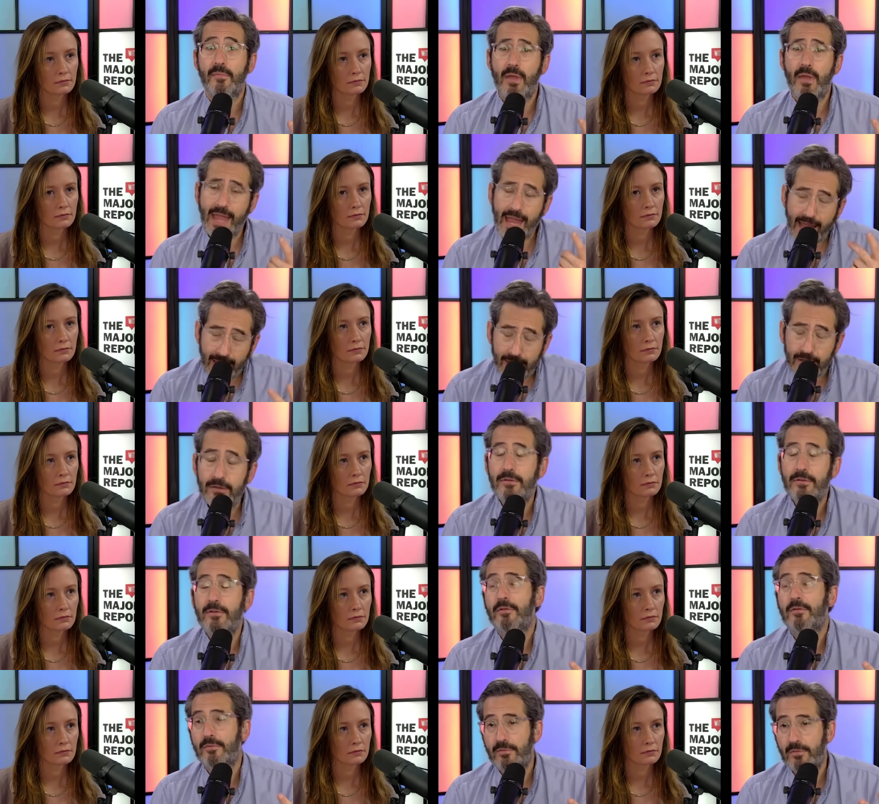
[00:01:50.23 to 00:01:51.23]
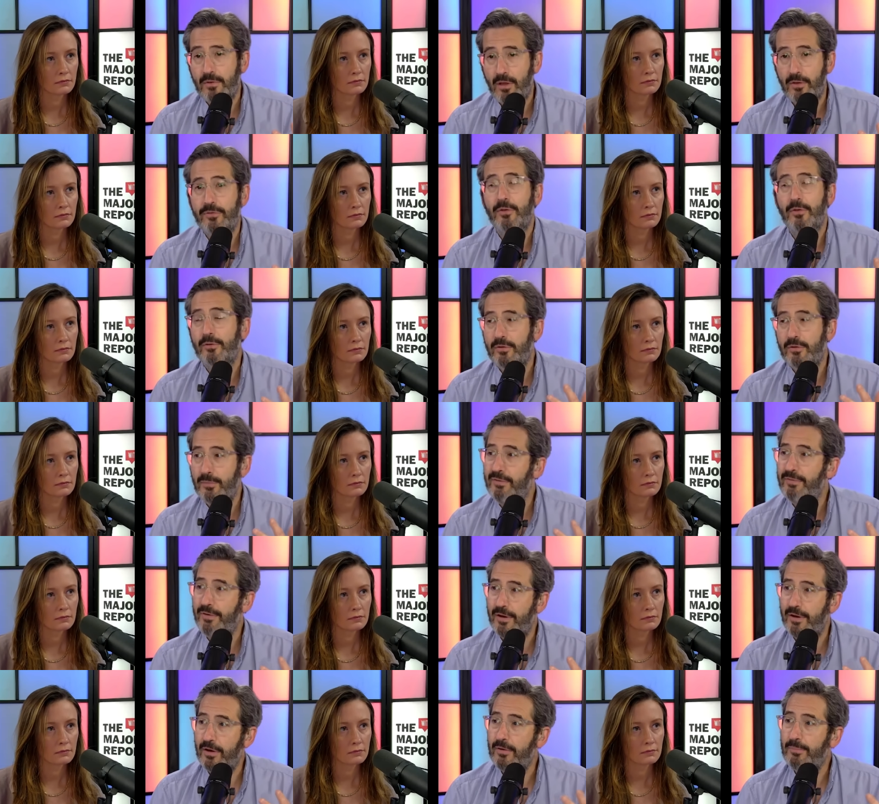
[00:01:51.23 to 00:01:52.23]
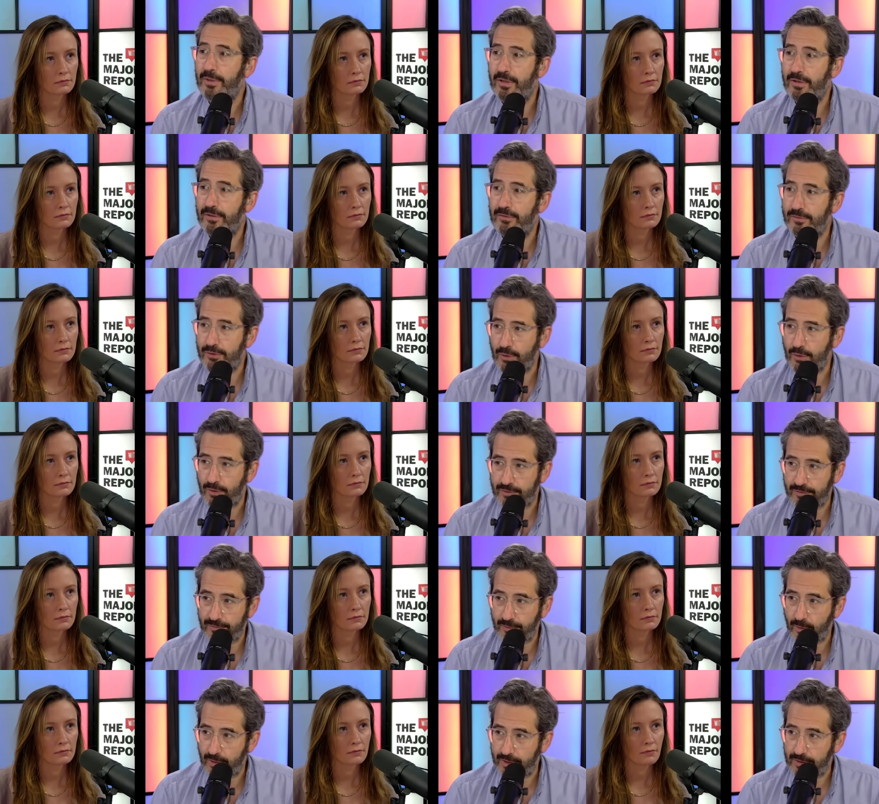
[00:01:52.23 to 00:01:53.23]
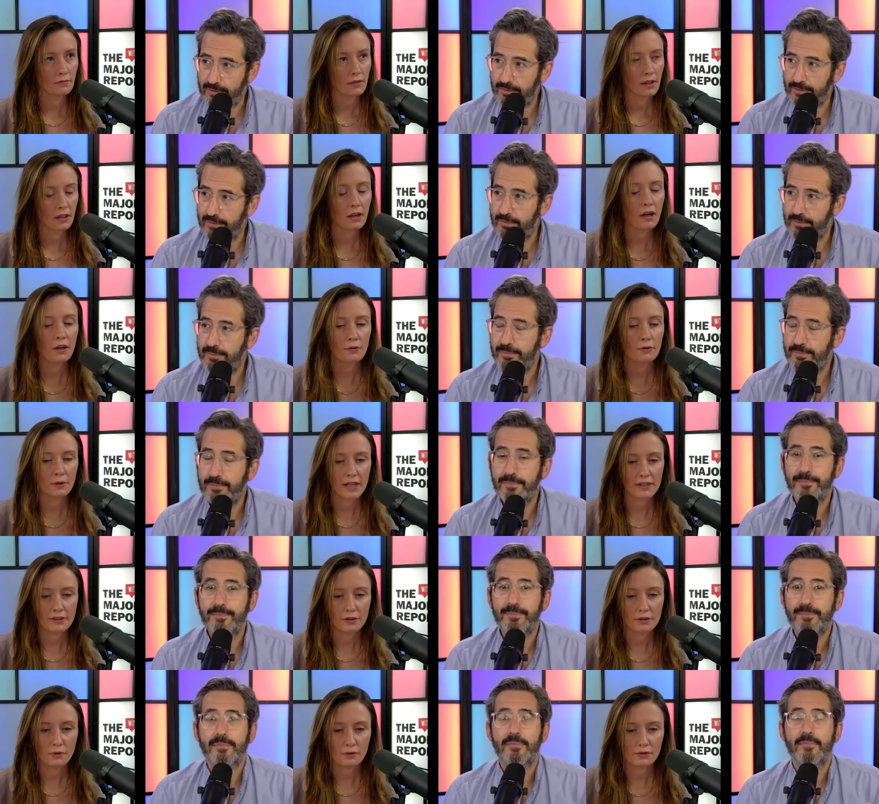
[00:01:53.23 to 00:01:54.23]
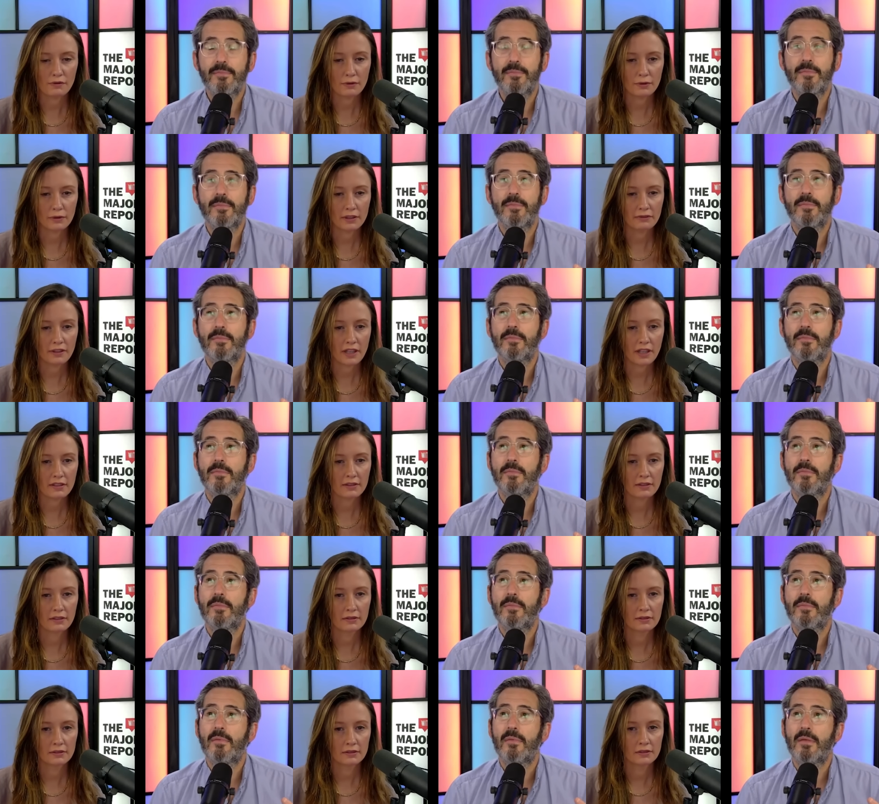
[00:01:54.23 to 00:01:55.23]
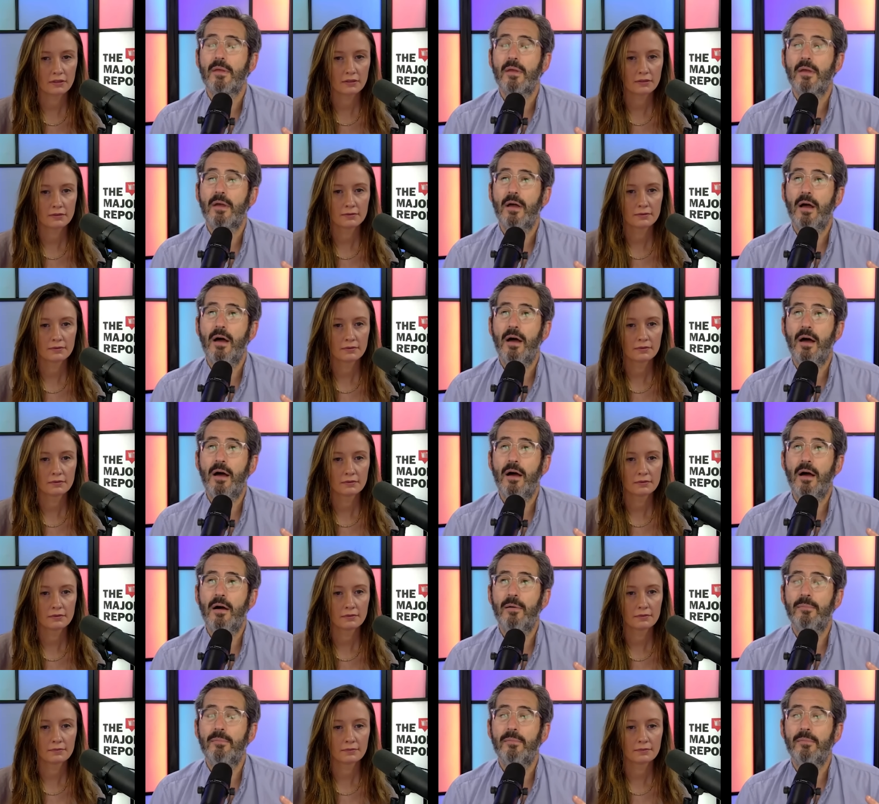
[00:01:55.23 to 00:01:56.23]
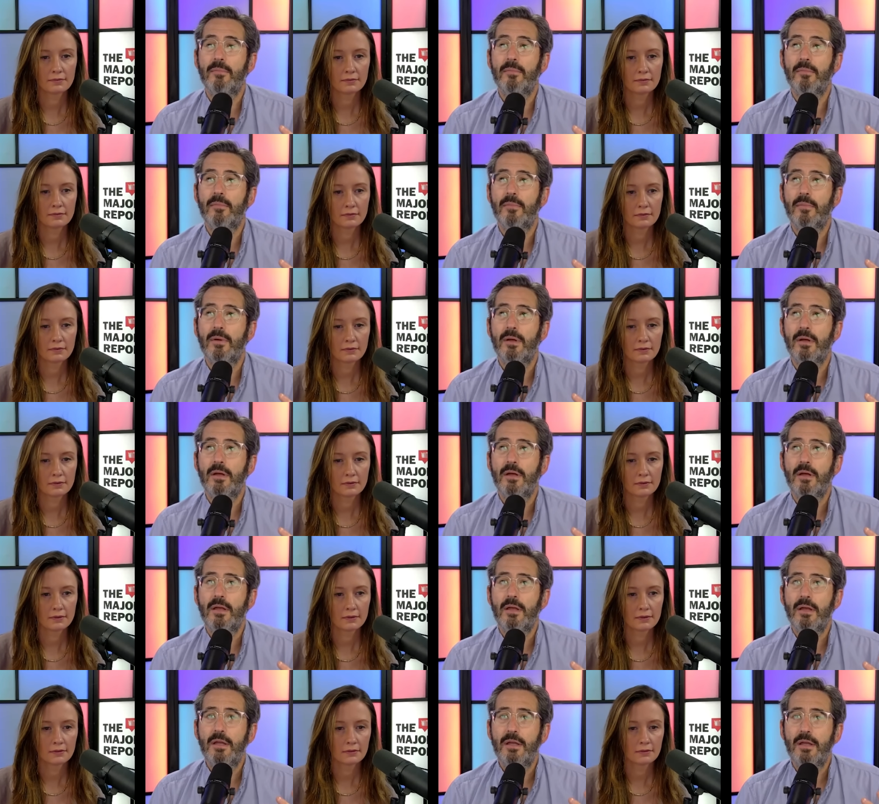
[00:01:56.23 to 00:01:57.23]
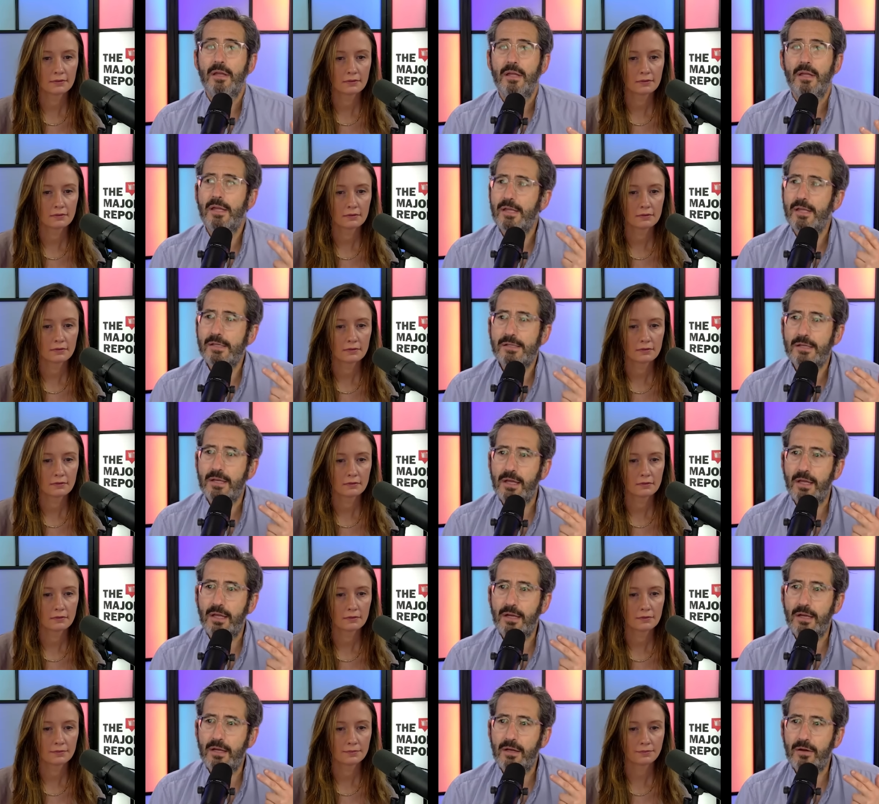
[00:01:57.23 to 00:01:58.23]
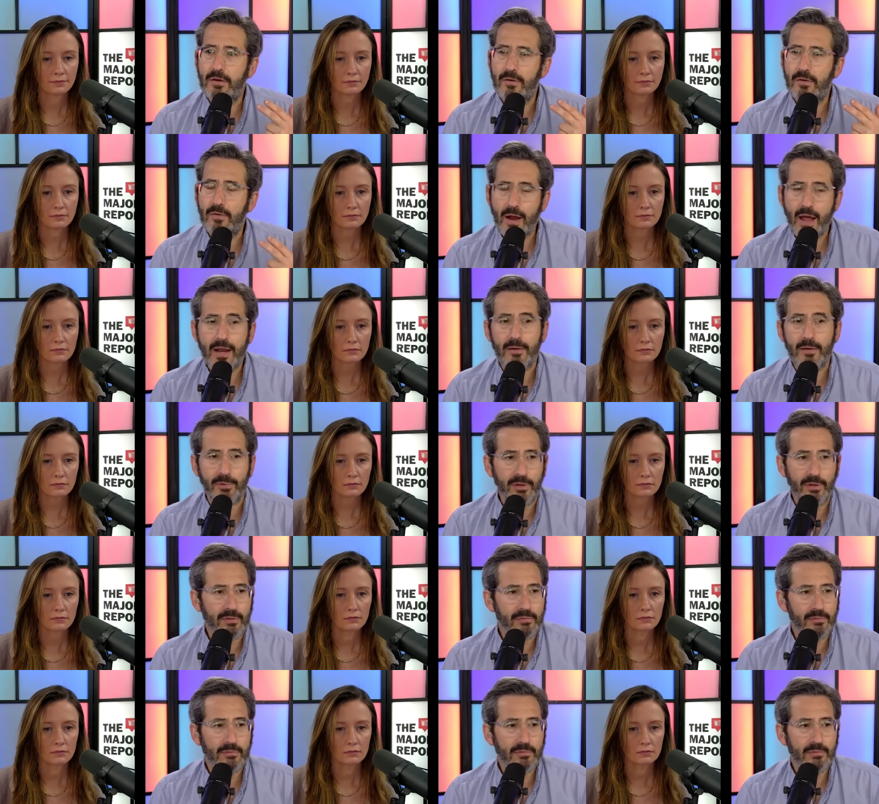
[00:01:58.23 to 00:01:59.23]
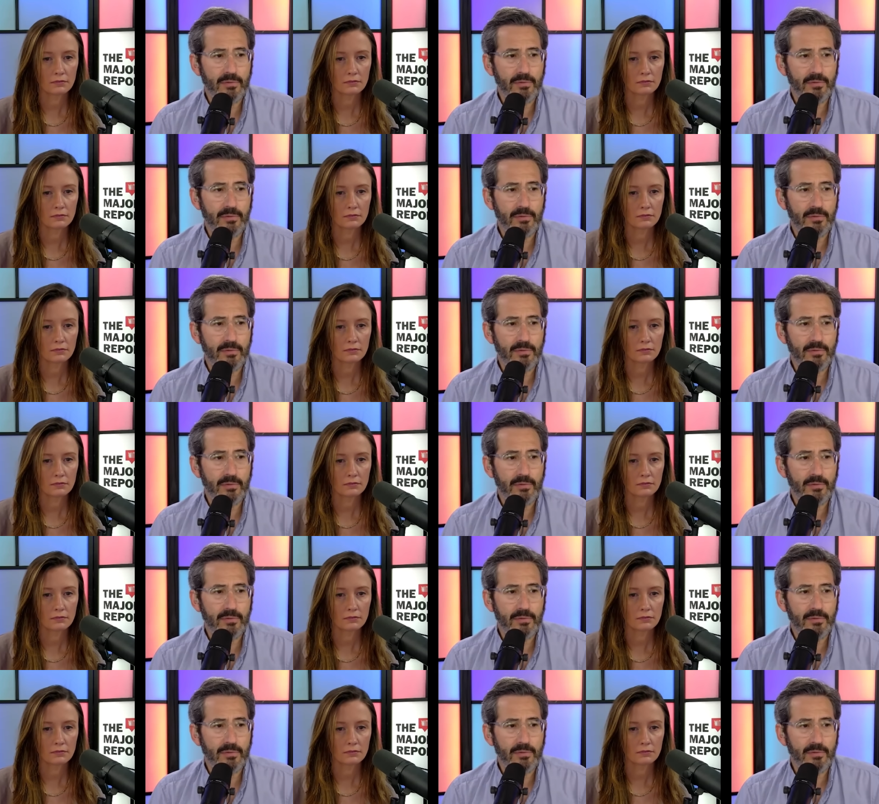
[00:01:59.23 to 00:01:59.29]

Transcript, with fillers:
Speaker 1: and also to be fair, because of George Floyd.
Speaker 2: Oh, right, the George Floyd effect.
Speaker 1: Um, he's an incredible